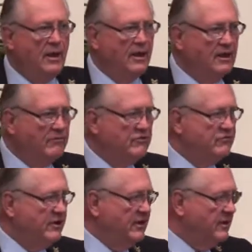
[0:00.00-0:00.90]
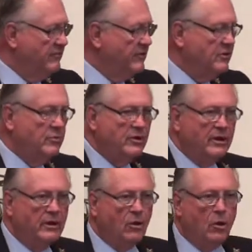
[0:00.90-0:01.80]
in every city and every
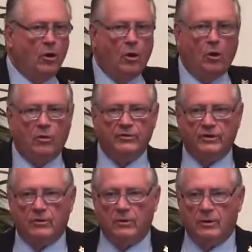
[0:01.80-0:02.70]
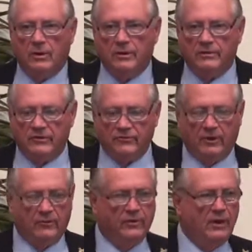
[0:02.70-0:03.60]
community all year long in this
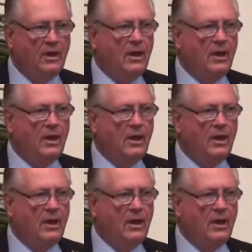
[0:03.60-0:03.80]
country,